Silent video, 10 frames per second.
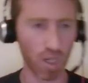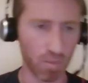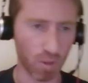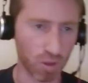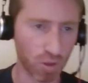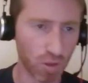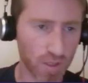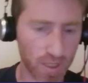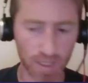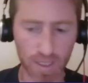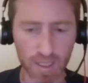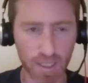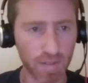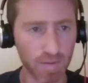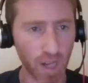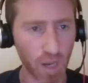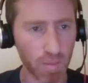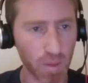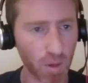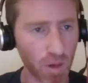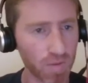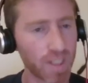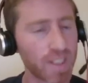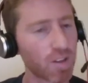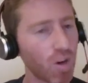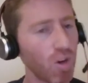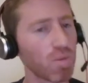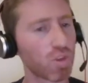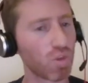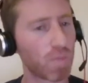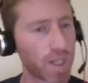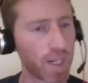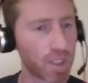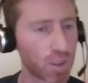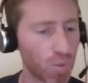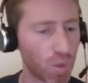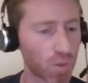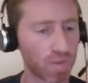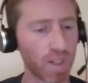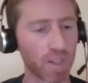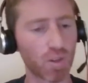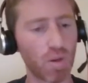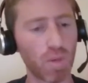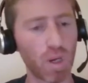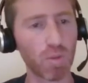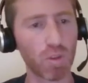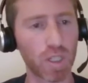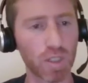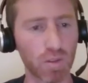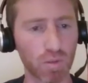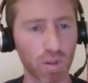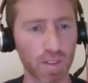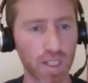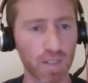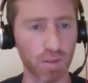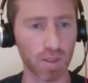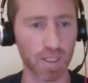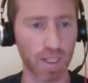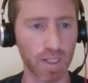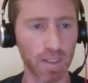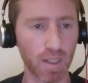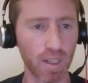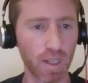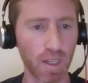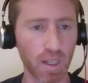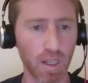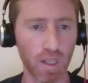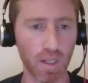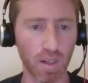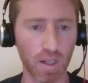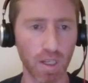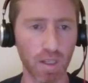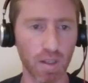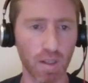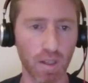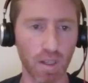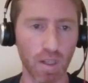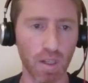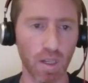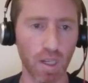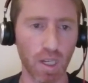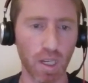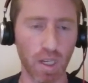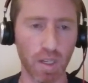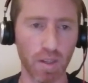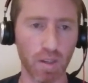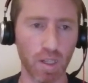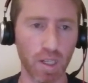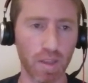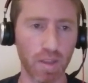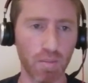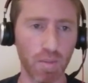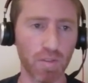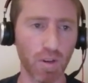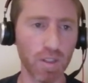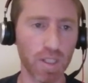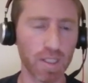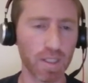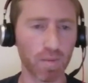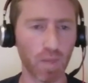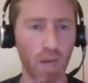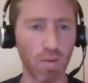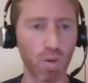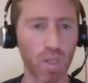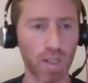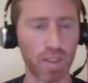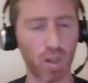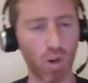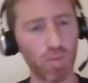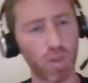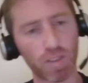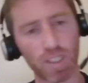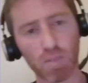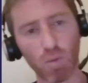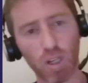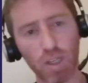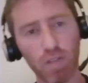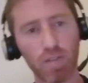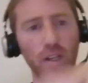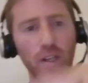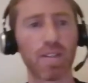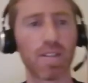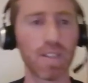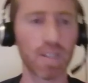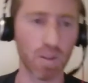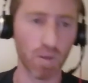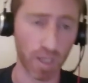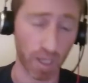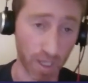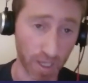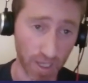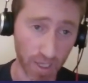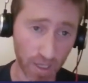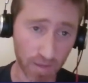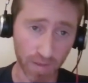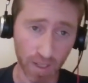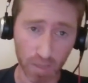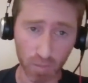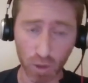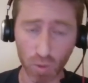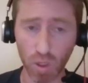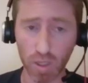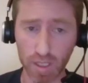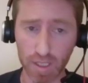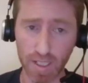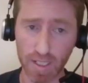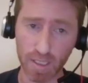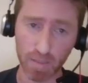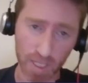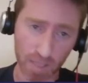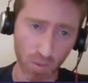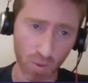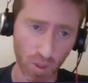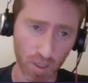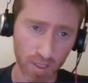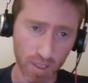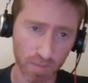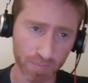because do you see this if up above? It's almost duplicated to what we've done. So I'm going to hit Control Z for a second. Okay. And before that, I'm looking at the code because it's small enough and I can see that, okay, if item.quality is less than maximum quality,